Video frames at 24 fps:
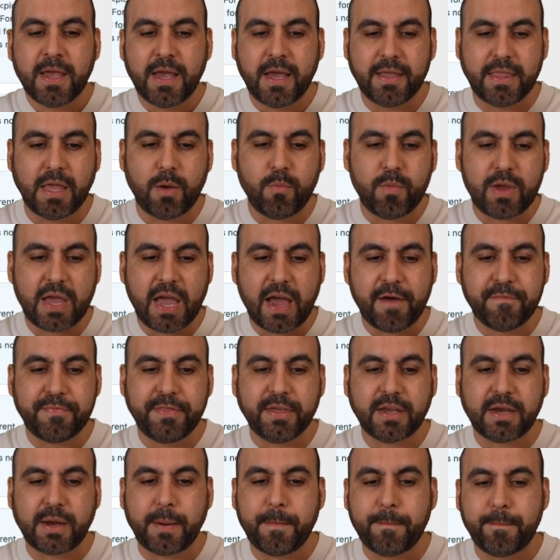And then we have
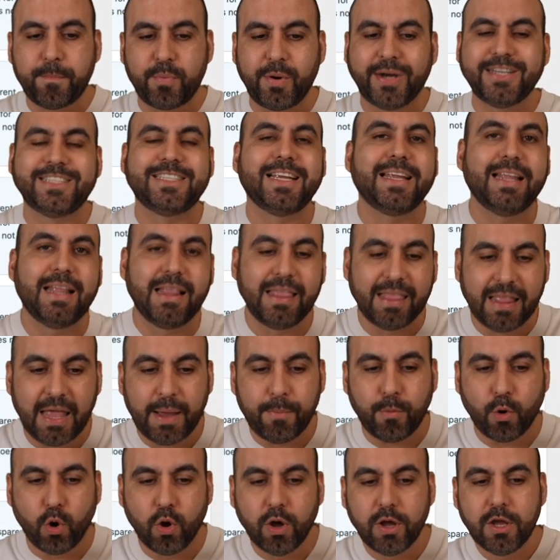the compression
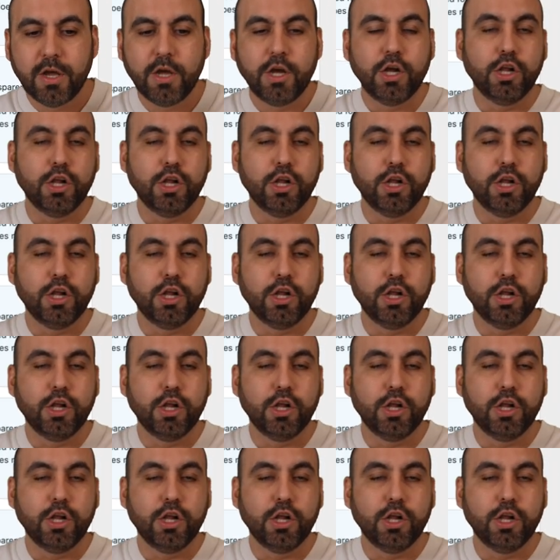level.